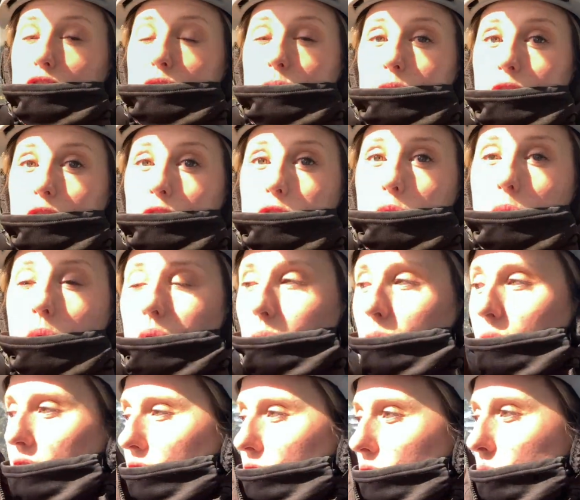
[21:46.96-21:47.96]
So we're gonna do one
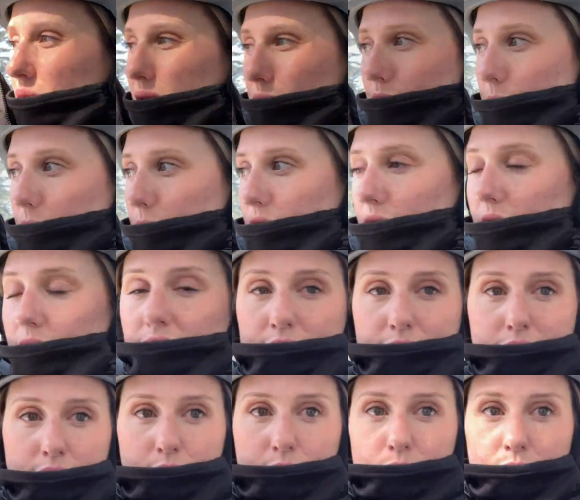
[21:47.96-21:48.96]
more little warm-up round and
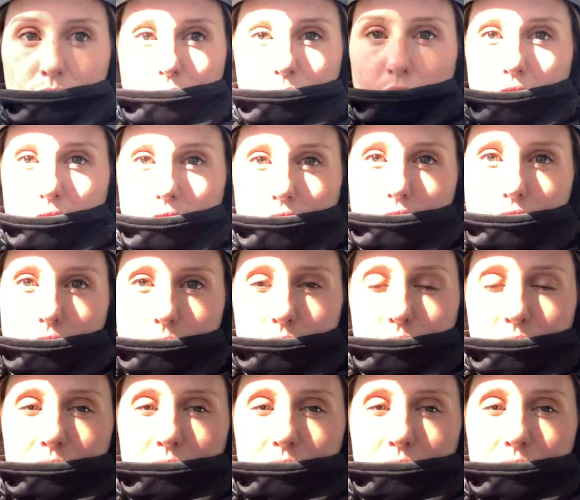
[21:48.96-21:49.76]
then we're hitting it.